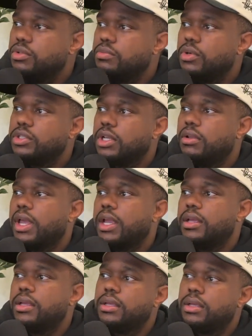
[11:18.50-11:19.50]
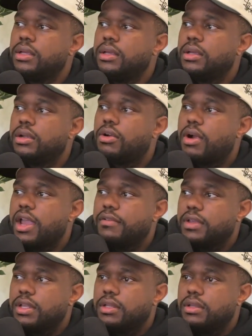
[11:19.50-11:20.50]
was more so like
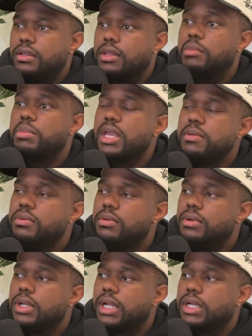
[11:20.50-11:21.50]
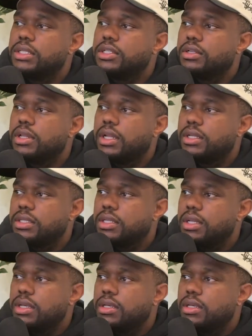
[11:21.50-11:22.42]
craving the people and not necessarily like the city.